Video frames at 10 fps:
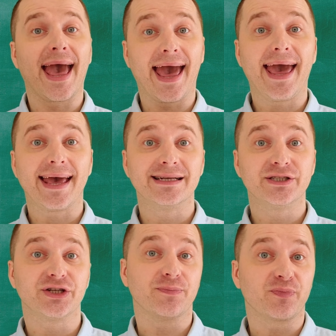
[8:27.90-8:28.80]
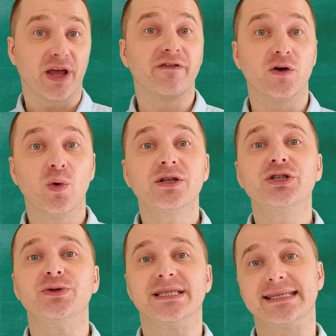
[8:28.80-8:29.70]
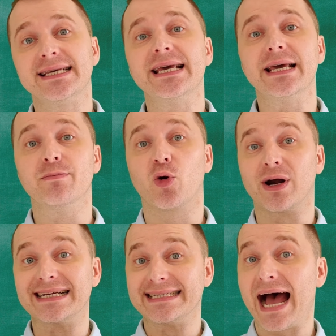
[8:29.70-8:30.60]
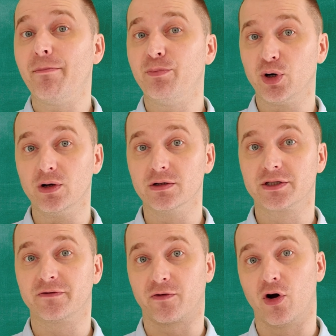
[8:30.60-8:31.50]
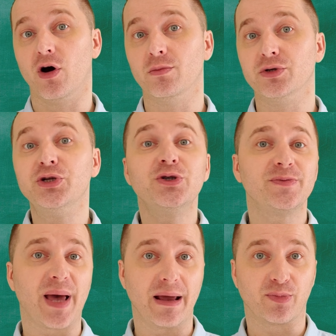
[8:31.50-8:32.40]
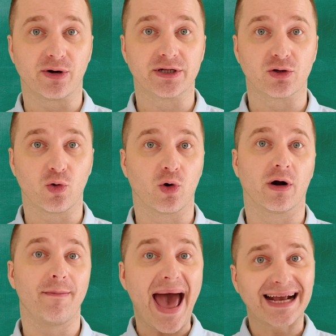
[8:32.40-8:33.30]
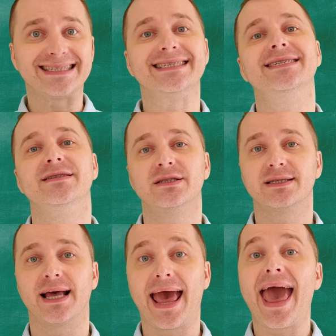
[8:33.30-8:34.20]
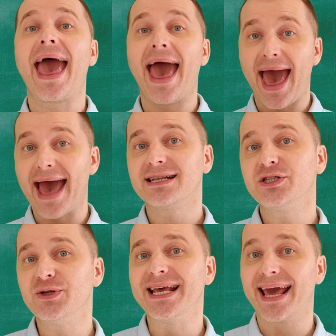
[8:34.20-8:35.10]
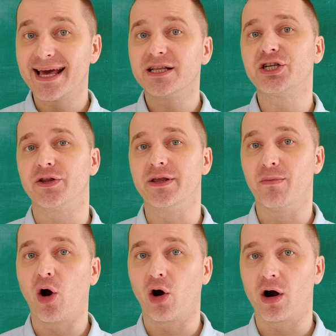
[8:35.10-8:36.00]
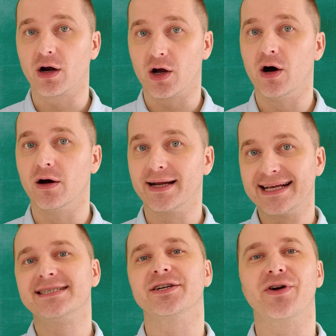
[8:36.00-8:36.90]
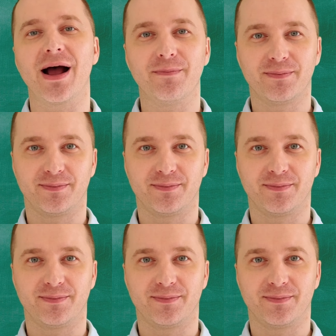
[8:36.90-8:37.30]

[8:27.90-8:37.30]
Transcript: And if you want to see more examples from newspapers or magazines, head to the English on the Mark on Instagram.